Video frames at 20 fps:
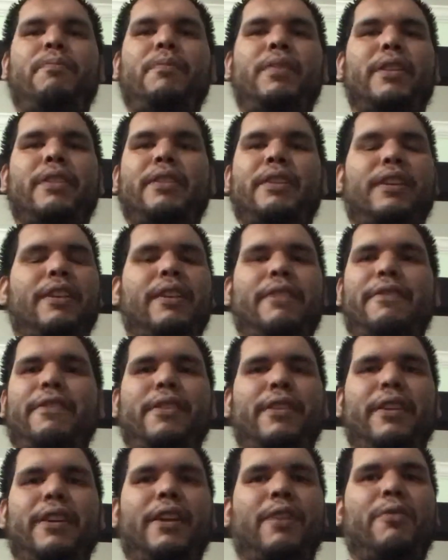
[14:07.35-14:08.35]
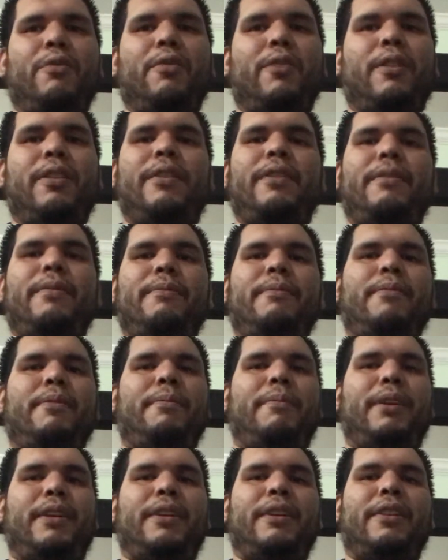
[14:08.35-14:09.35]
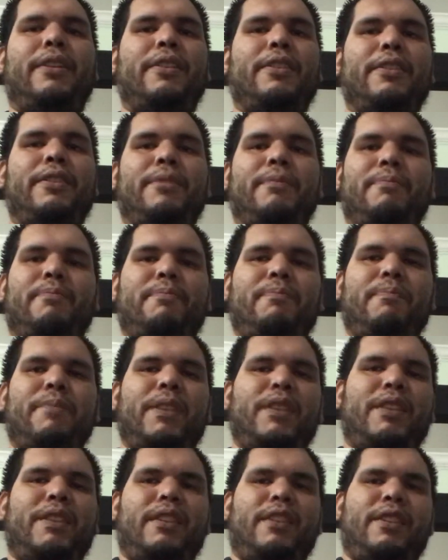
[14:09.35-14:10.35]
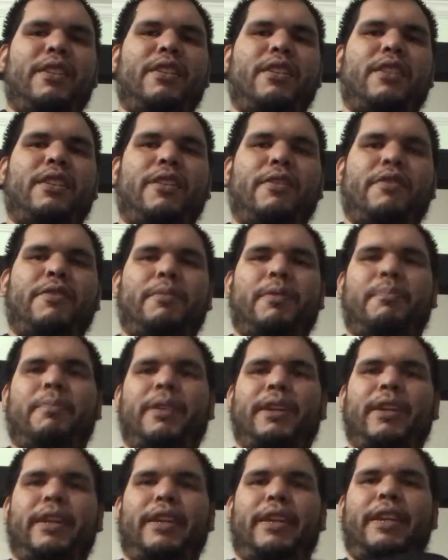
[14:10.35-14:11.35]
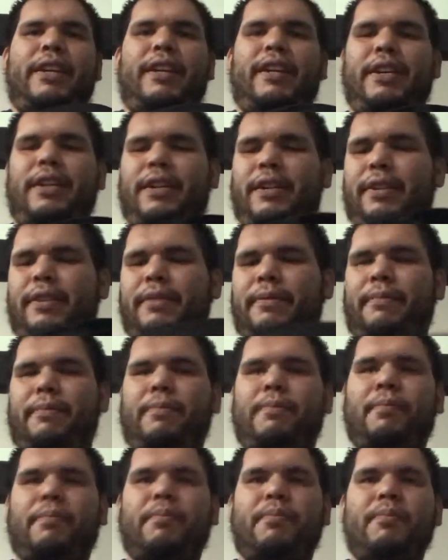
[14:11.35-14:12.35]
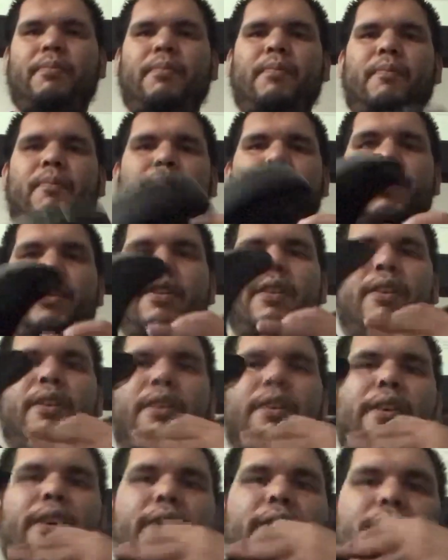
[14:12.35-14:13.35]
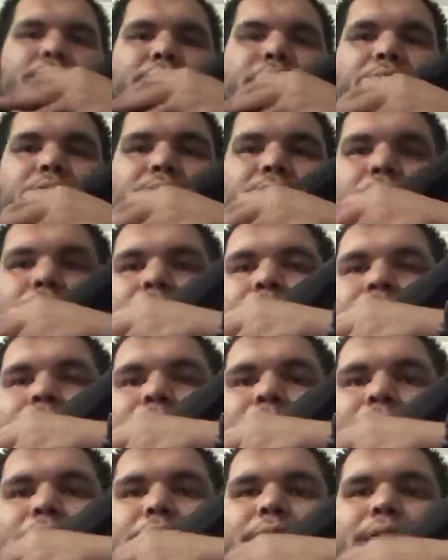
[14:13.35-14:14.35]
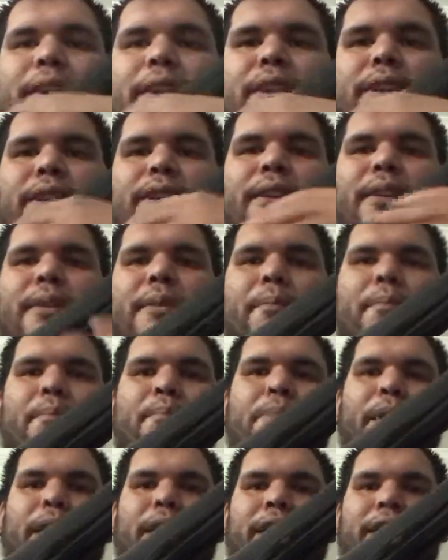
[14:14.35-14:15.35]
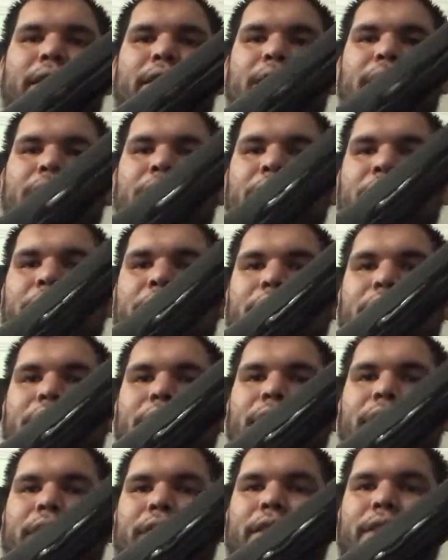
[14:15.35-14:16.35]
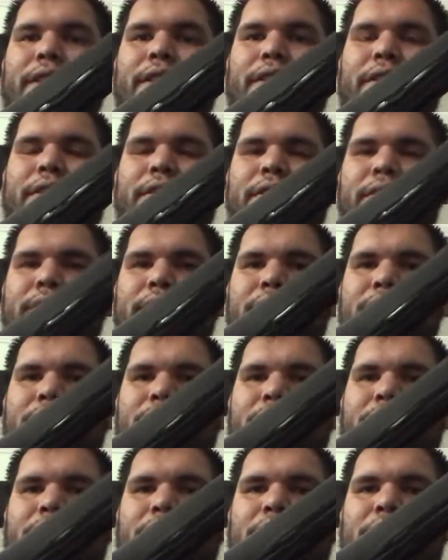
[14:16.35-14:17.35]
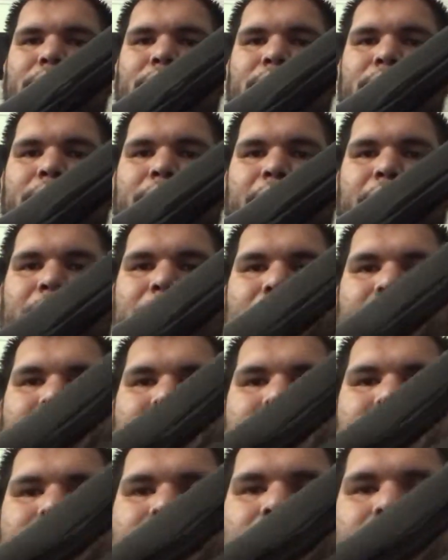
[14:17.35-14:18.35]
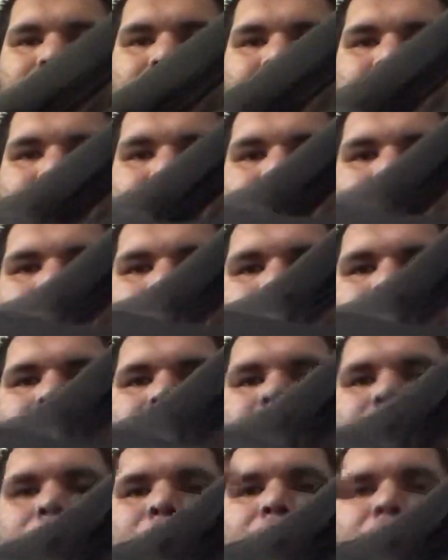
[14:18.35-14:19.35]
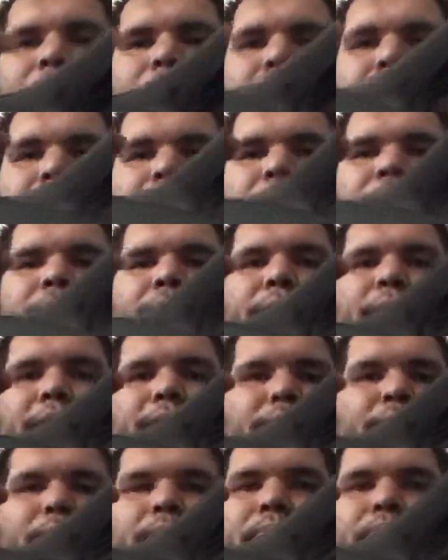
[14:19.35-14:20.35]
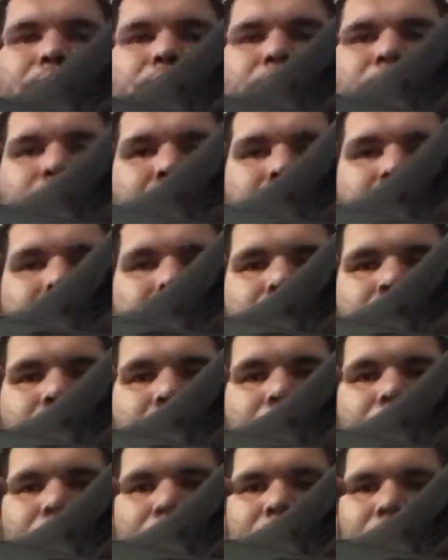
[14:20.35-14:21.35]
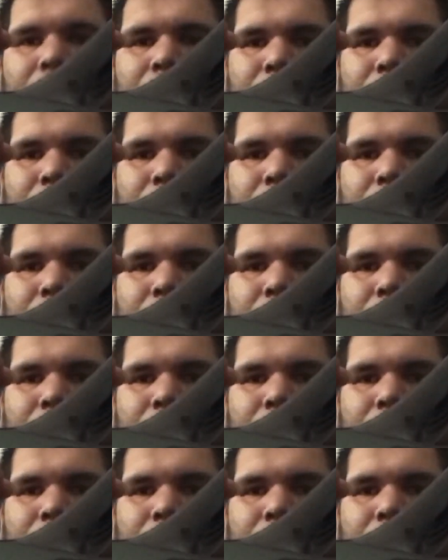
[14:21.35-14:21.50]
It's got everything I want. A good comfortable body, a nice little belly cut here just to make it easier to play, and pretty comfortable,